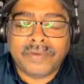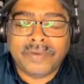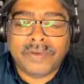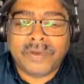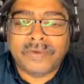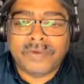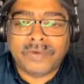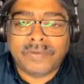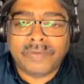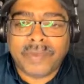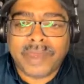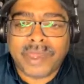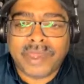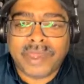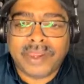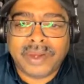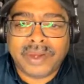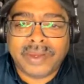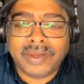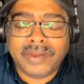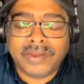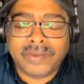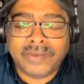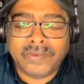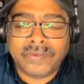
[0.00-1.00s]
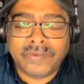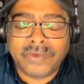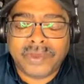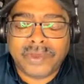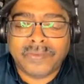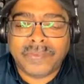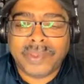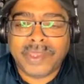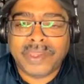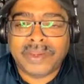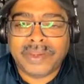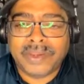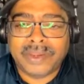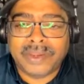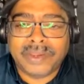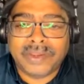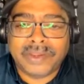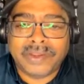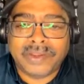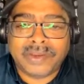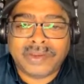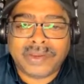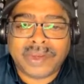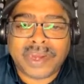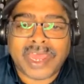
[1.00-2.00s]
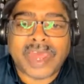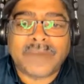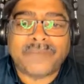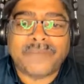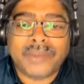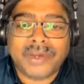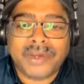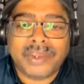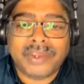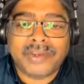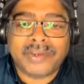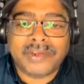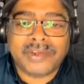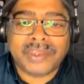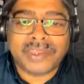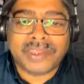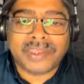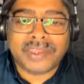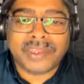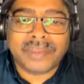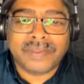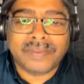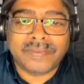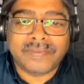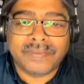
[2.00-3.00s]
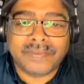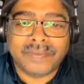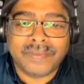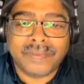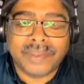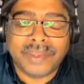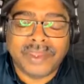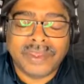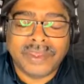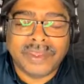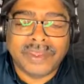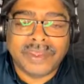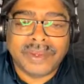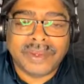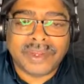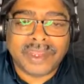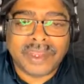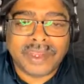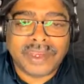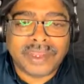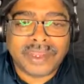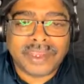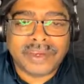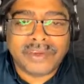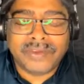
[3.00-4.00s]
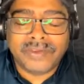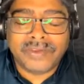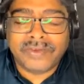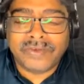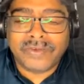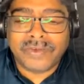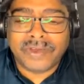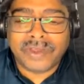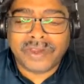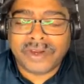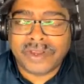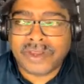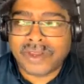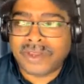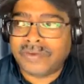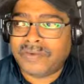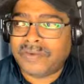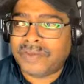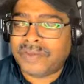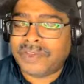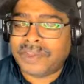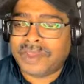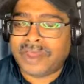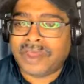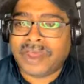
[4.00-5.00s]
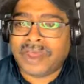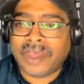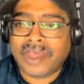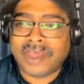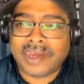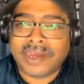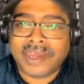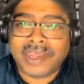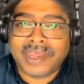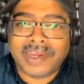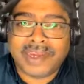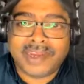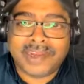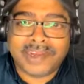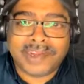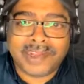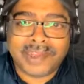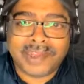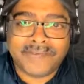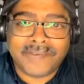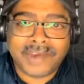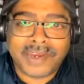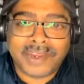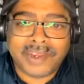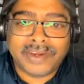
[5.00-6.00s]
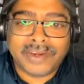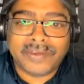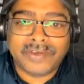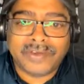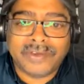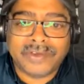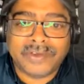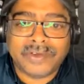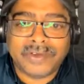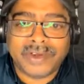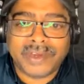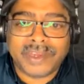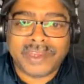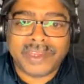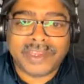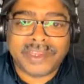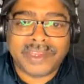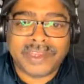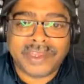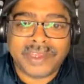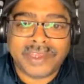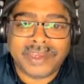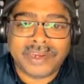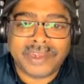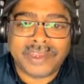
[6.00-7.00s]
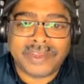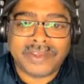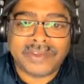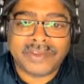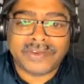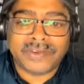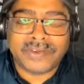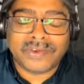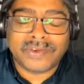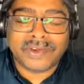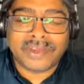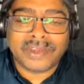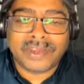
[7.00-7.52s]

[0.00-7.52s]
grown men, women slapping each other like they do on was it Hot 97 in New York? I think it is.